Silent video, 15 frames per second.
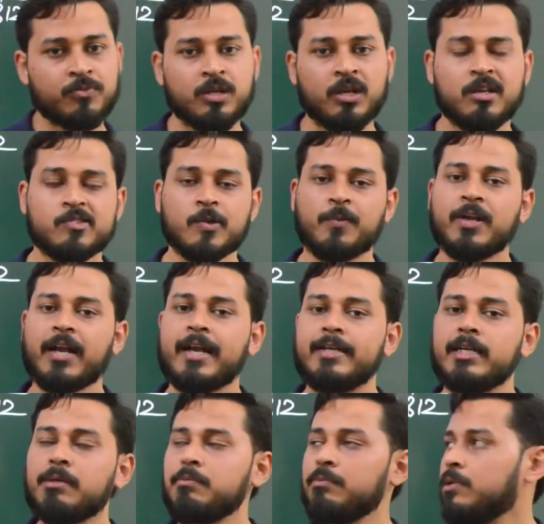some
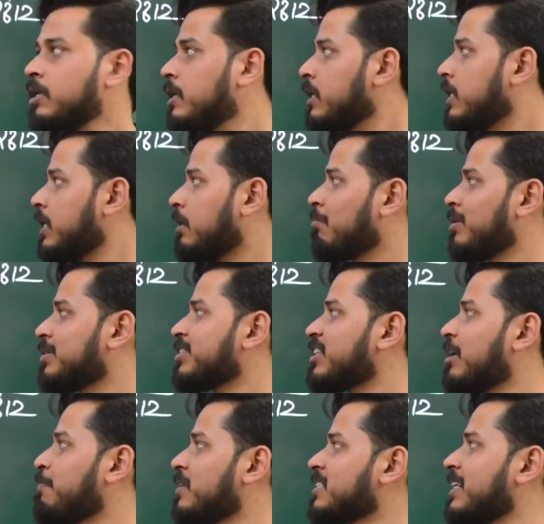random numbers
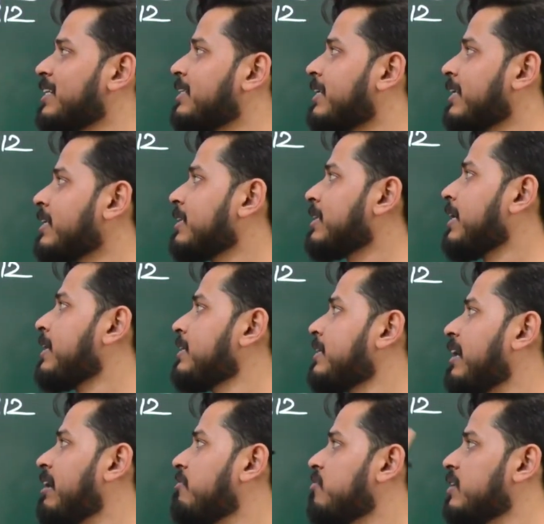representing that
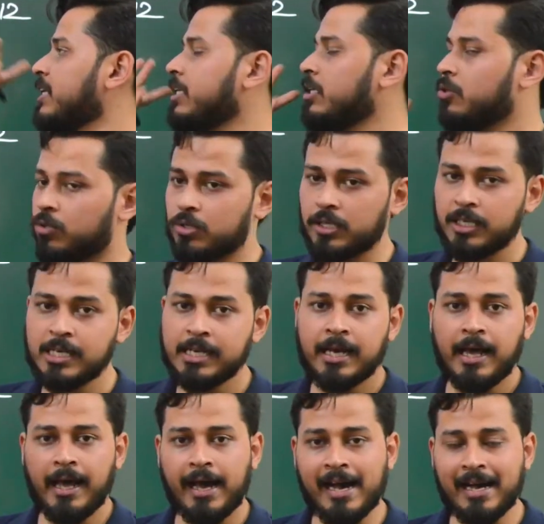every node
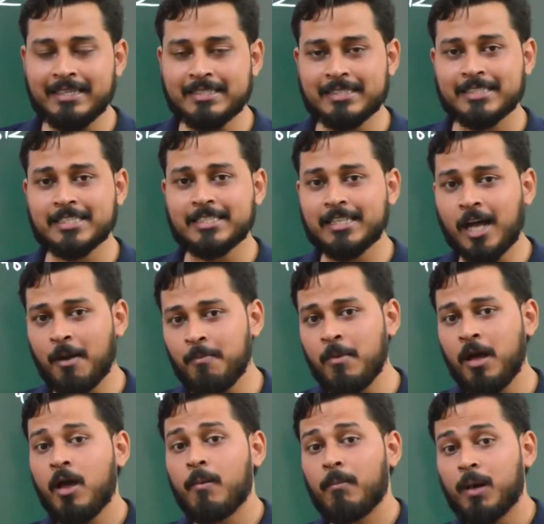has some
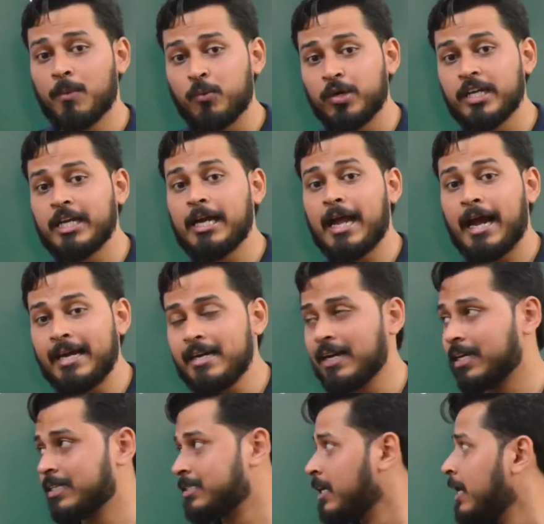memory
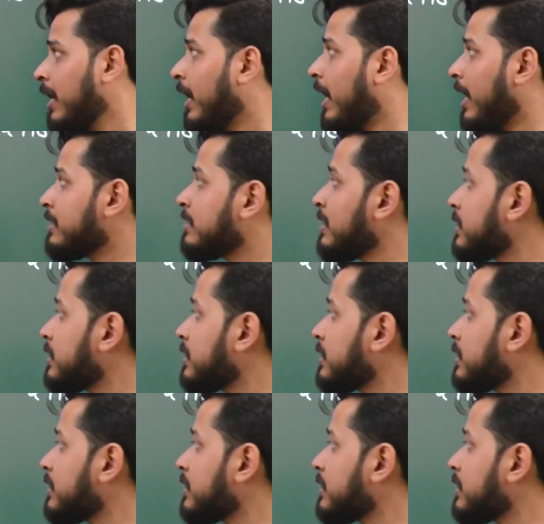address, and these